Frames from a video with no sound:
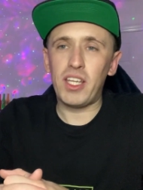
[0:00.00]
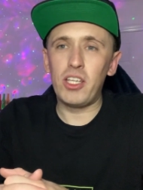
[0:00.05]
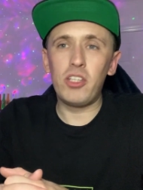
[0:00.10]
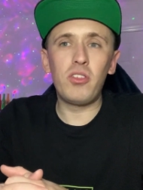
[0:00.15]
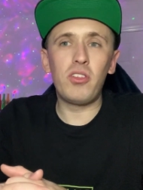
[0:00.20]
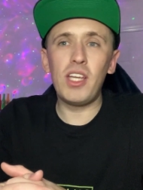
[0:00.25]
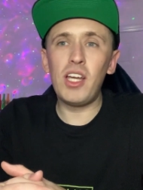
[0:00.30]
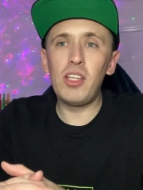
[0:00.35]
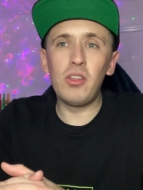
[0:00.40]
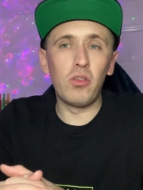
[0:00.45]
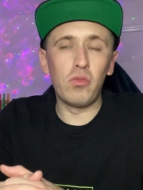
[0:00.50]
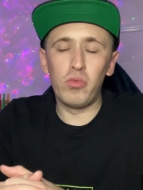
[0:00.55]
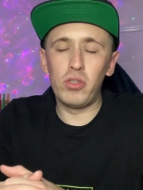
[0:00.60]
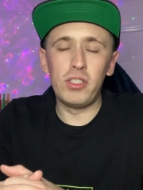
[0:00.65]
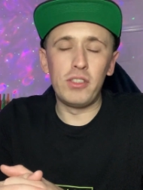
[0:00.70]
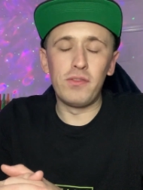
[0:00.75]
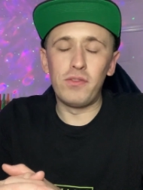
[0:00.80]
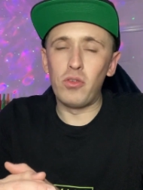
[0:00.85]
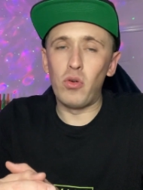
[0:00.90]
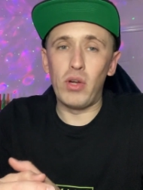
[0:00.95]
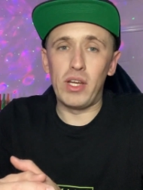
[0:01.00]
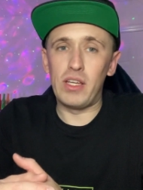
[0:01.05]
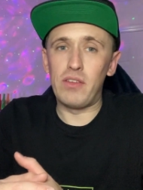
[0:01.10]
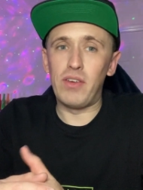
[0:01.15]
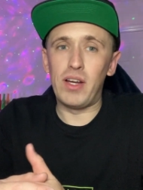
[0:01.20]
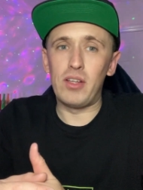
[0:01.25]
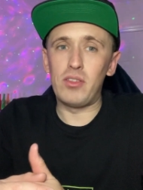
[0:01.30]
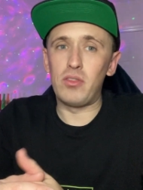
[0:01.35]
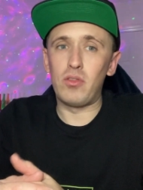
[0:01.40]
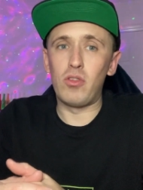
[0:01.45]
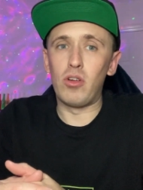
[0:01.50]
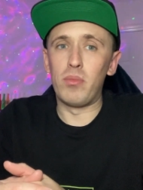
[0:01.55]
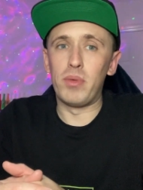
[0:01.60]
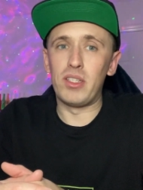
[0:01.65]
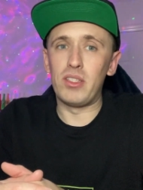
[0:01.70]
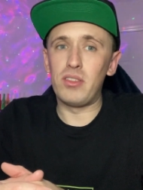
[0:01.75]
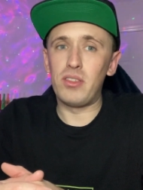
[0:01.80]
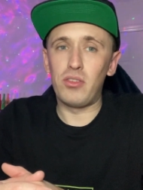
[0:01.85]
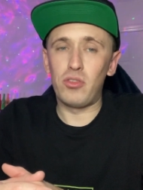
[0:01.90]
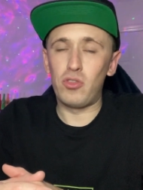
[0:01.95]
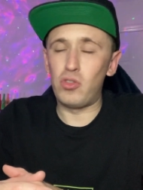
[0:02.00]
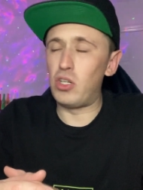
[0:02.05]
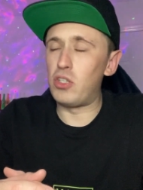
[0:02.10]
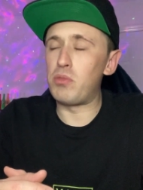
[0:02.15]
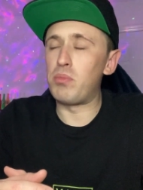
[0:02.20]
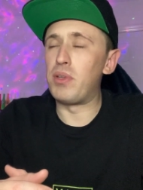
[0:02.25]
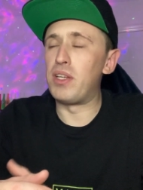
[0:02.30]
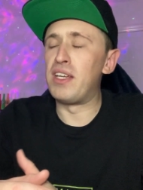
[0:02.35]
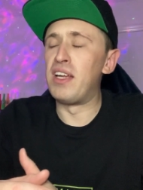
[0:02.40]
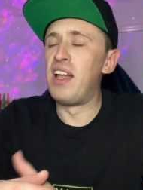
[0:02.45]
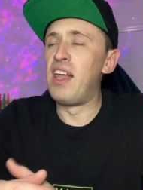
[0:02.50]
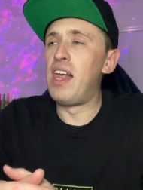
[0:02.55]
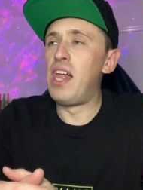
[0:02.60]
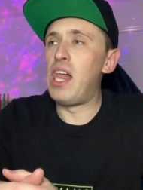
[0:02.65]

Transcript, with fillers: they're not reading through 80,000 comments, trust me.